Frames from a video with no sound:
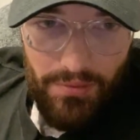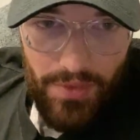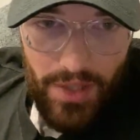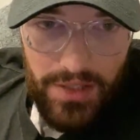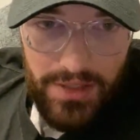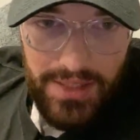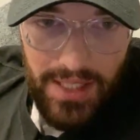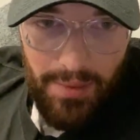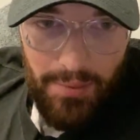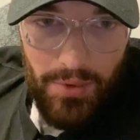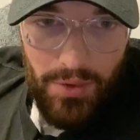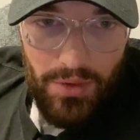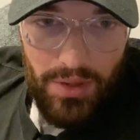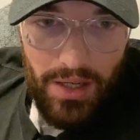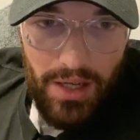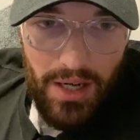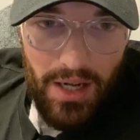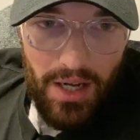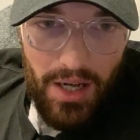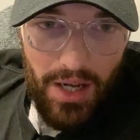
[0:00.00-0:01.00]

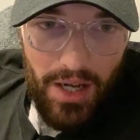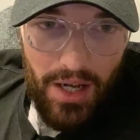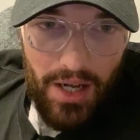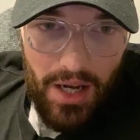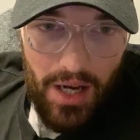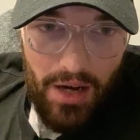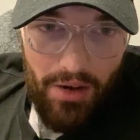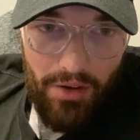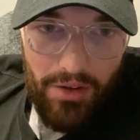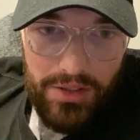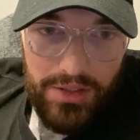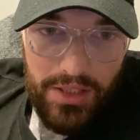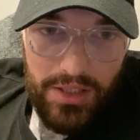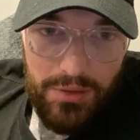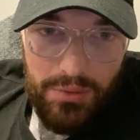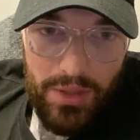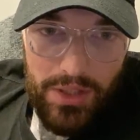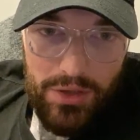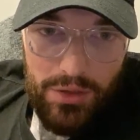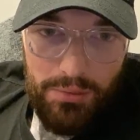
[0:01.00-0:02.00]
Samuel Aro
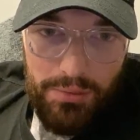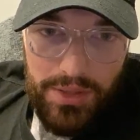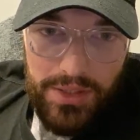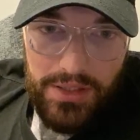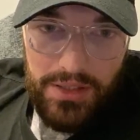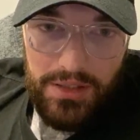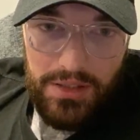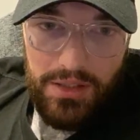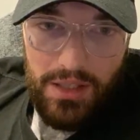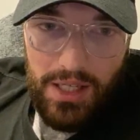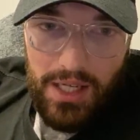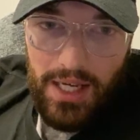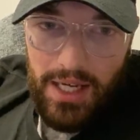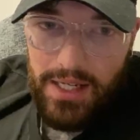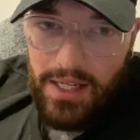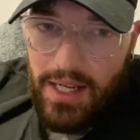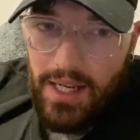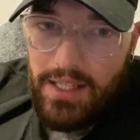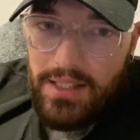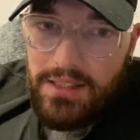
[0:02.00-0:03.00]
says, where's your business
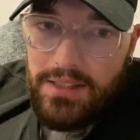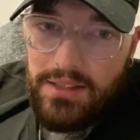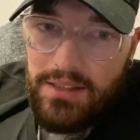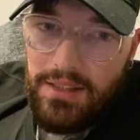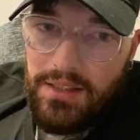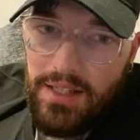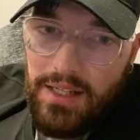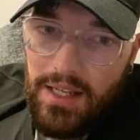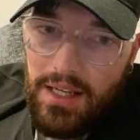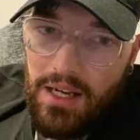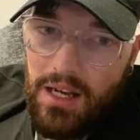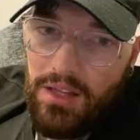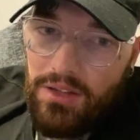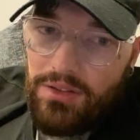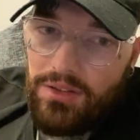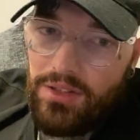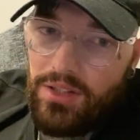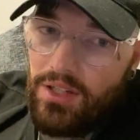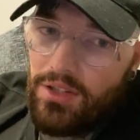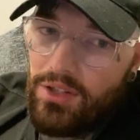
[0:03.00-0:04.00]
located at? It's near
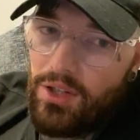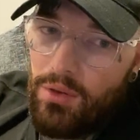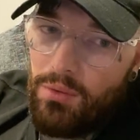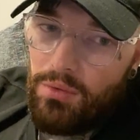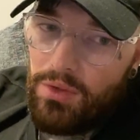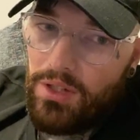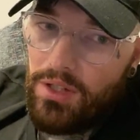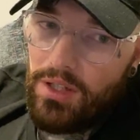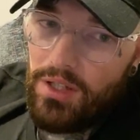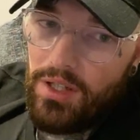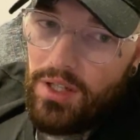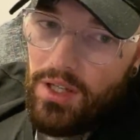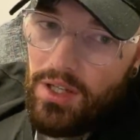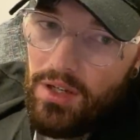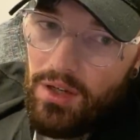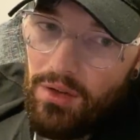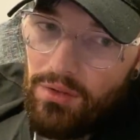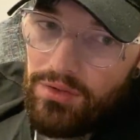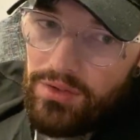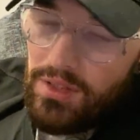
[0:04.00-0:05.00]
London. I don't want to
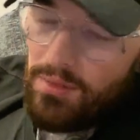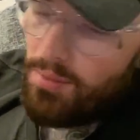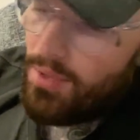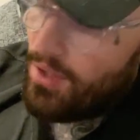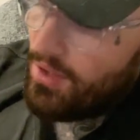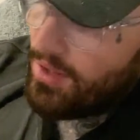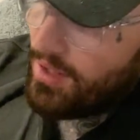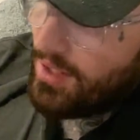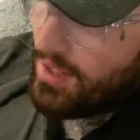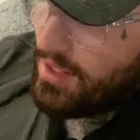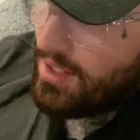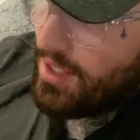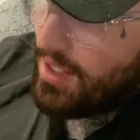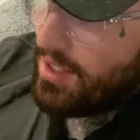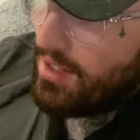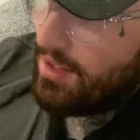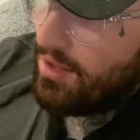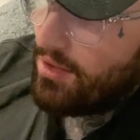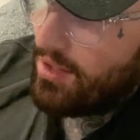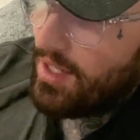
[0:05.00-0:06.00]
obviously put the
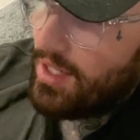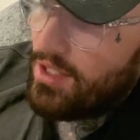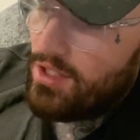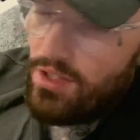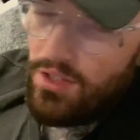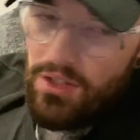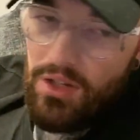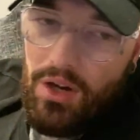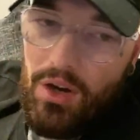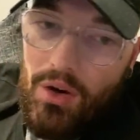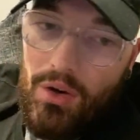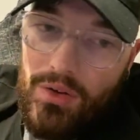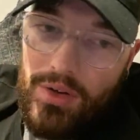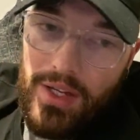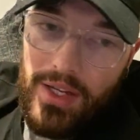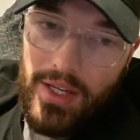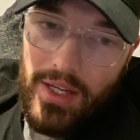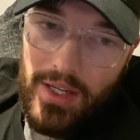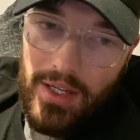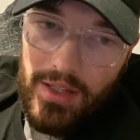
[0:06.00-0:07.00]
location on
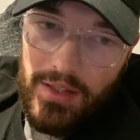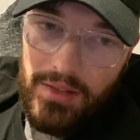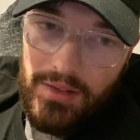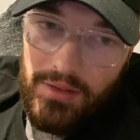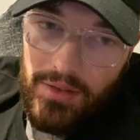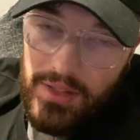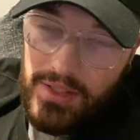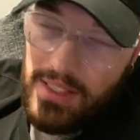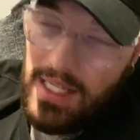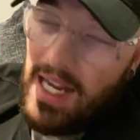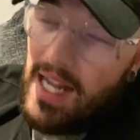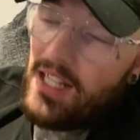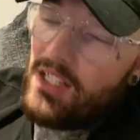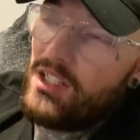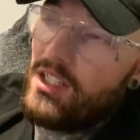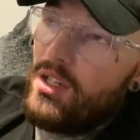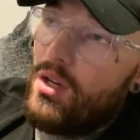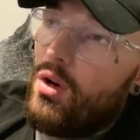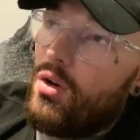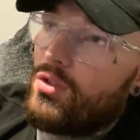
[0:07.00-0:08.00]
here. It's
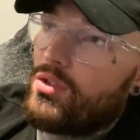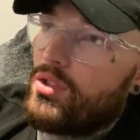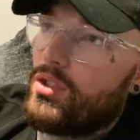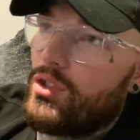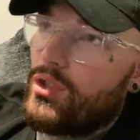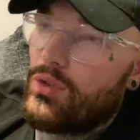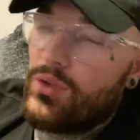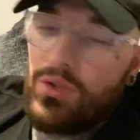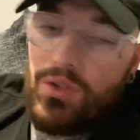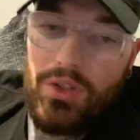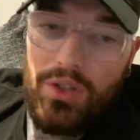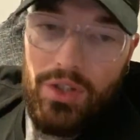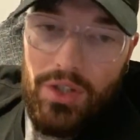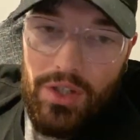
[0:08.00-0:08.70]
actually Ottershaw.